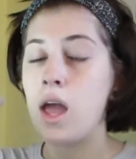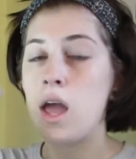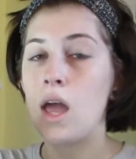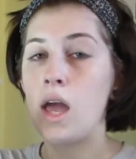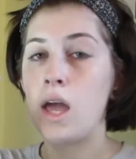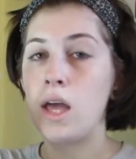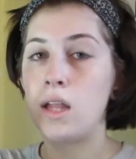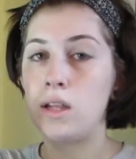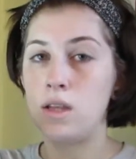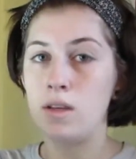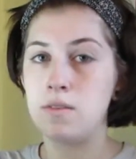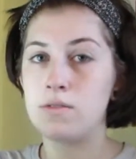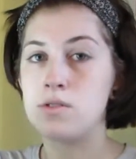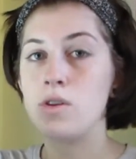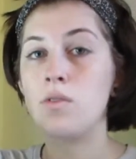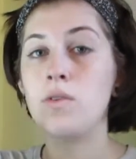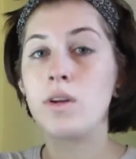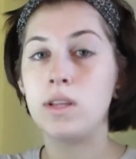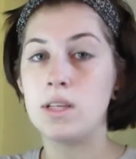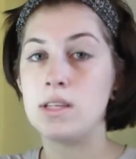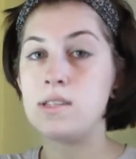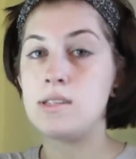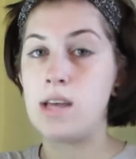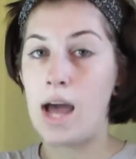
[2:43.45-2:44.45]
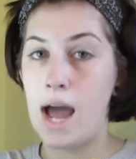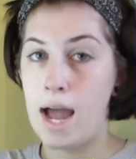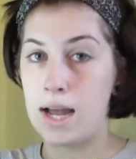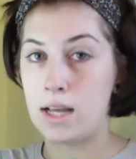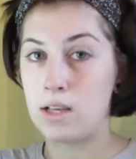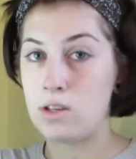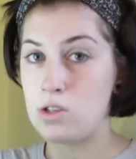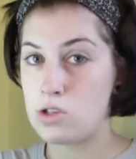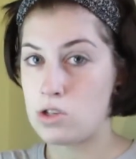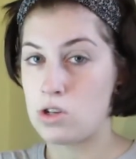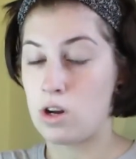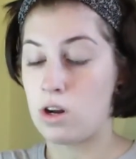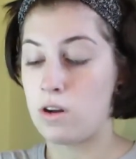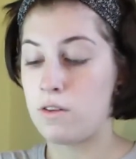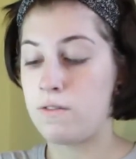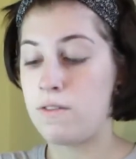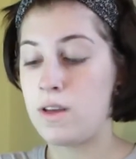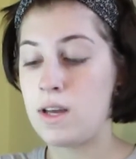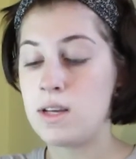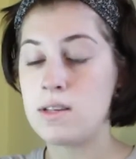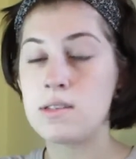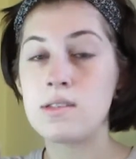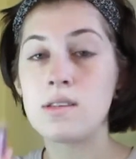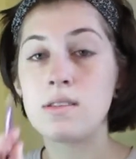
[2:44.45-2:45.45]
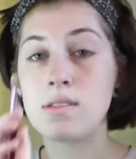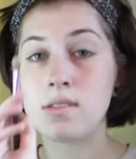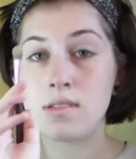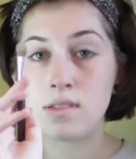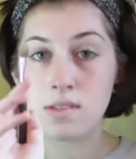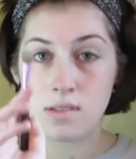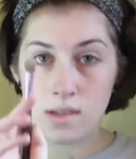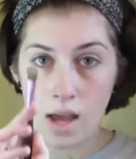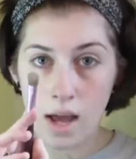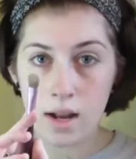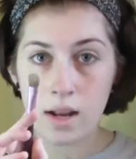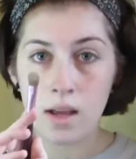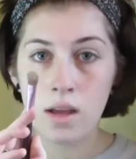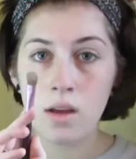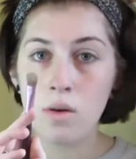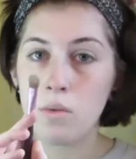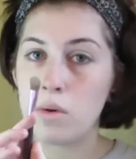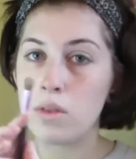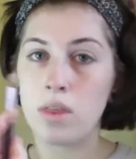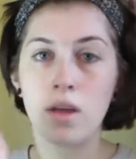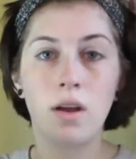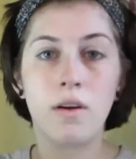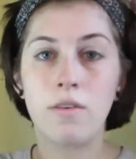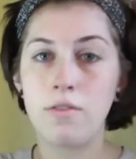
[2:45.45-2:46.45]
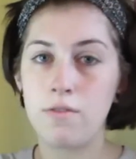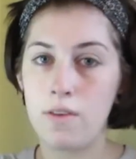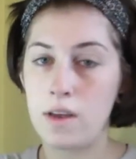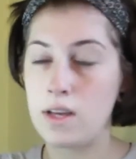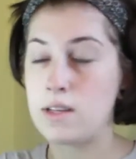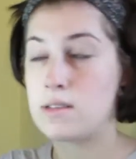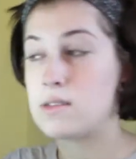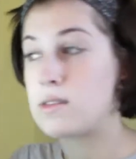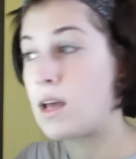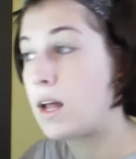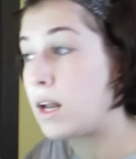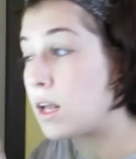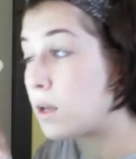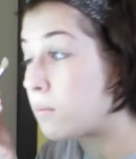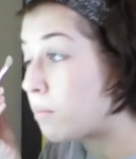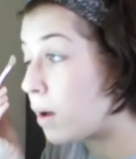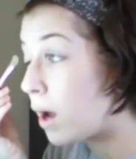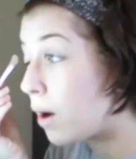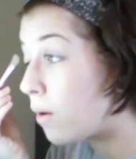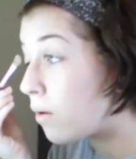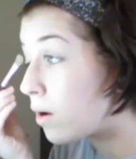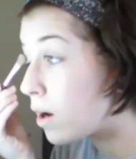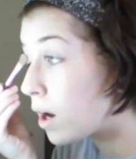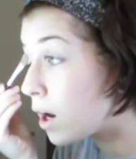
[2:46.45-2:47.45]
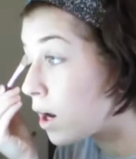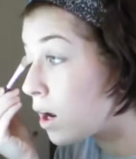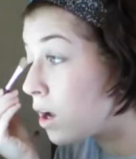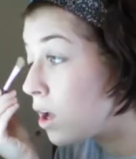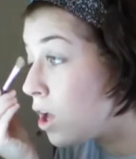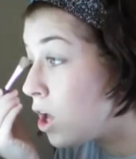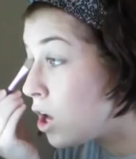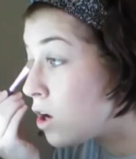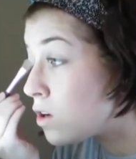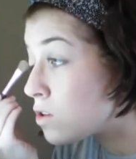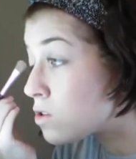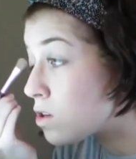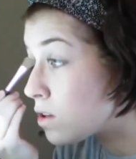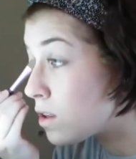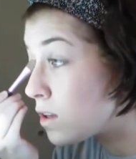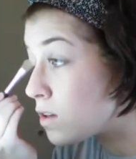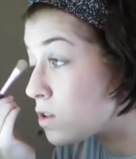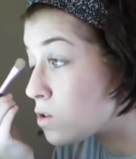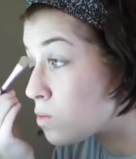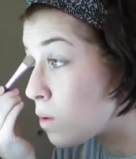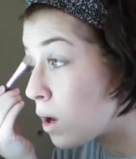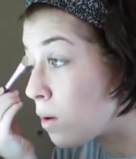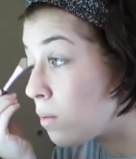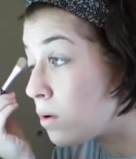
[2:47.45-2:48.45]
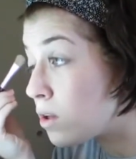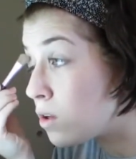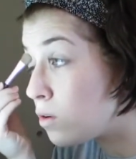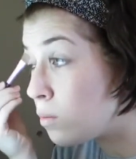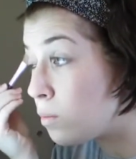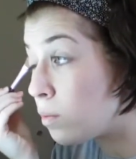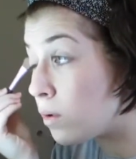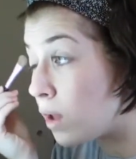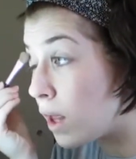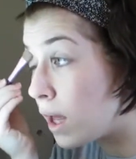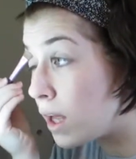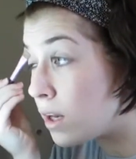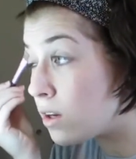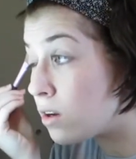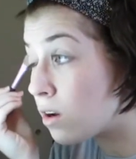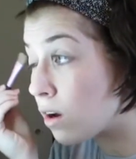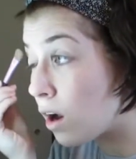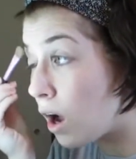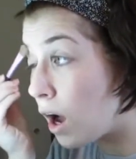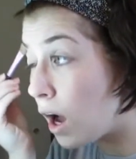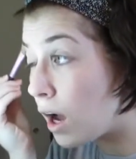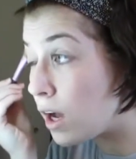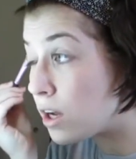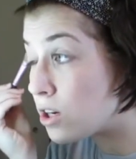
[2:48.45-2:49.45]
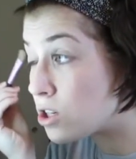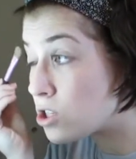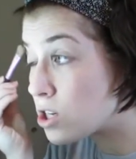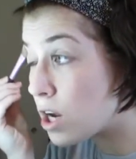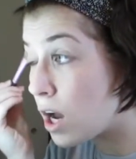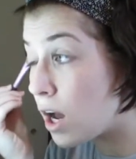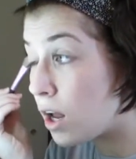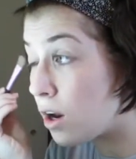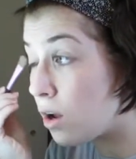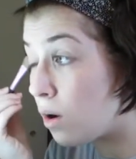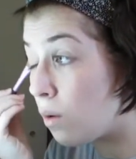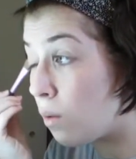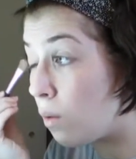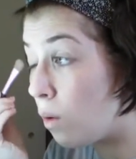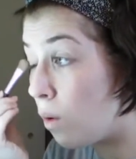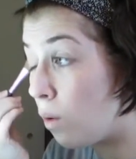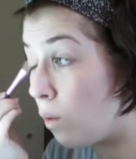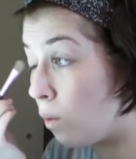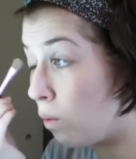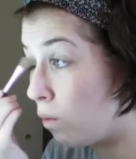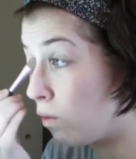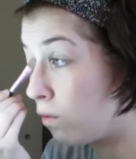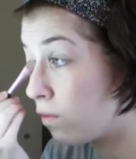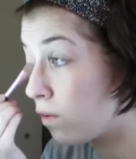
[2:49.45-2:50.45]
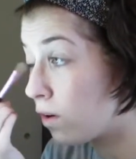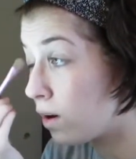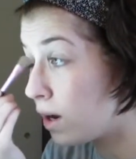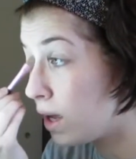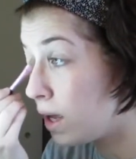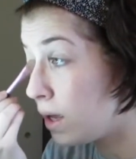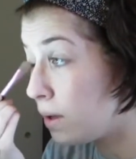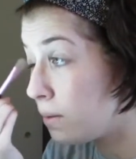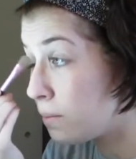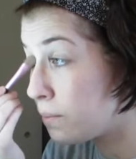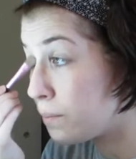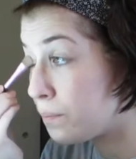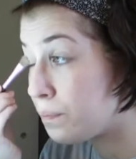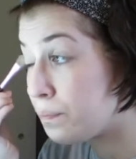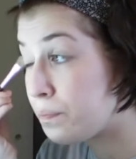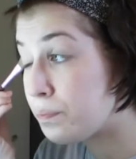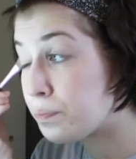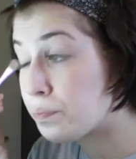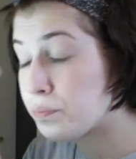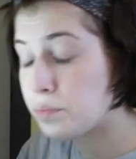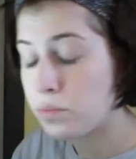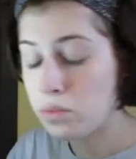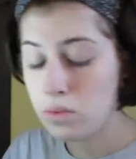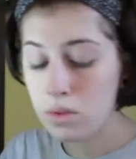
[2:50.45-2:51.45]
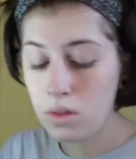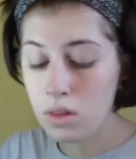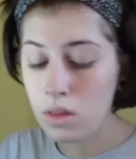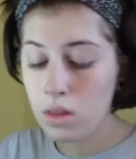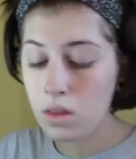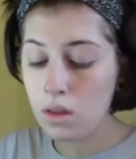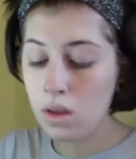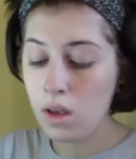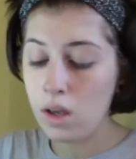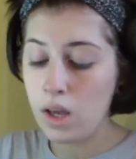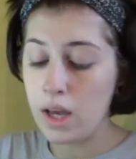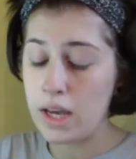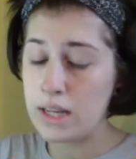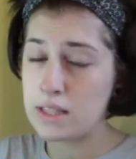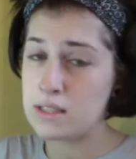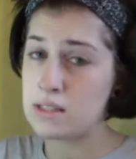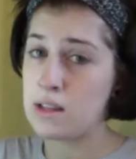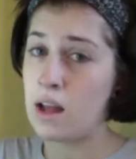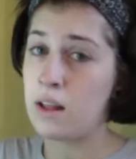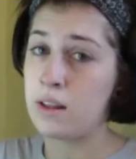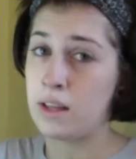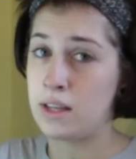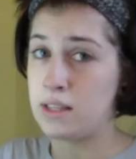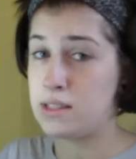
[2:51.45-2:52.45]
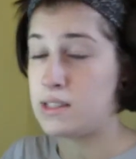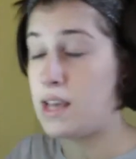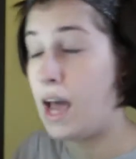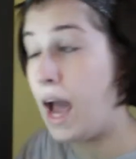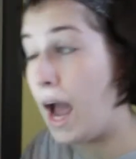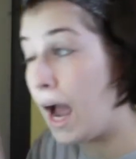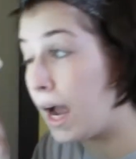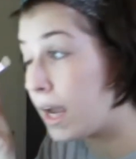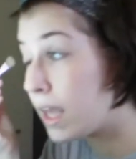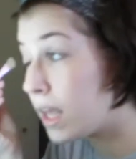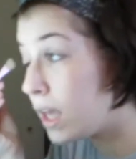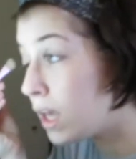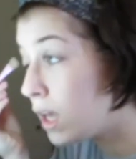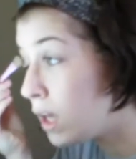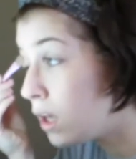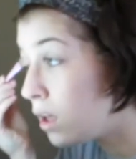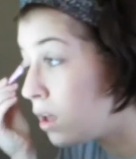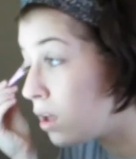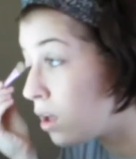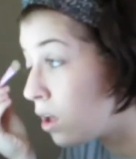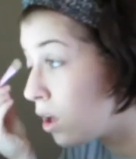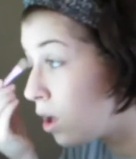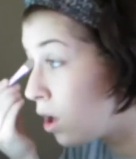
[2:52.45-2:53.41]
it leaves a really tacky surface. Set it with like a face setting powder. So this way when you blend your eyeshadow over it, it's not like tacky,